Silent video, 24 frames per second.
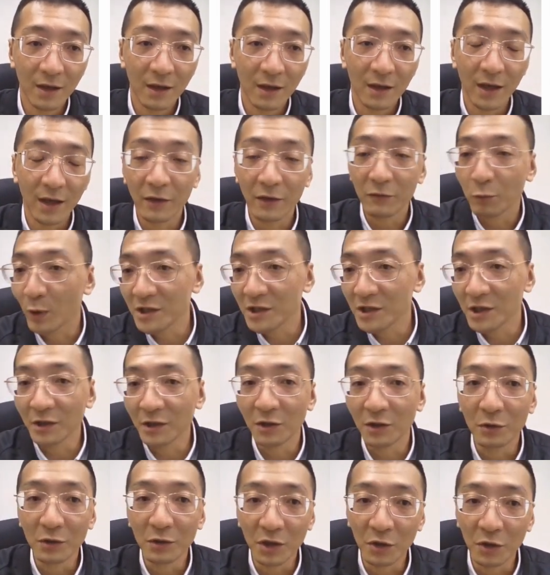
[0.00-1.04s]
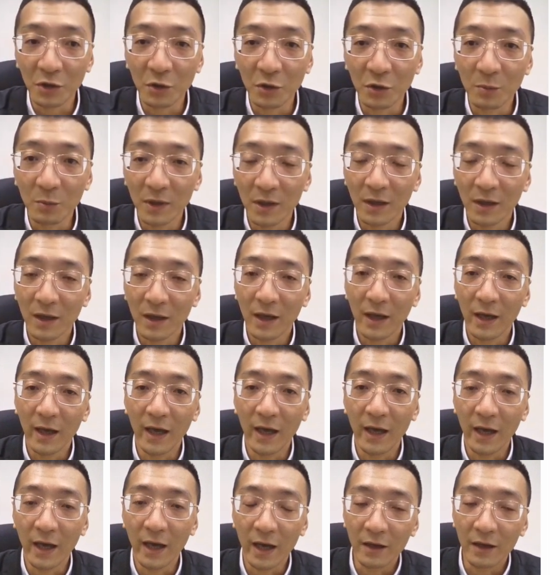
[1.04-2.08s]
like watching YouTube
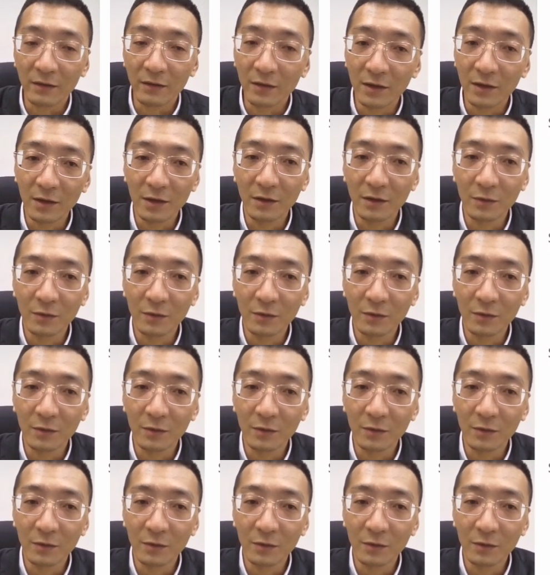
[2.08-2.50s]
and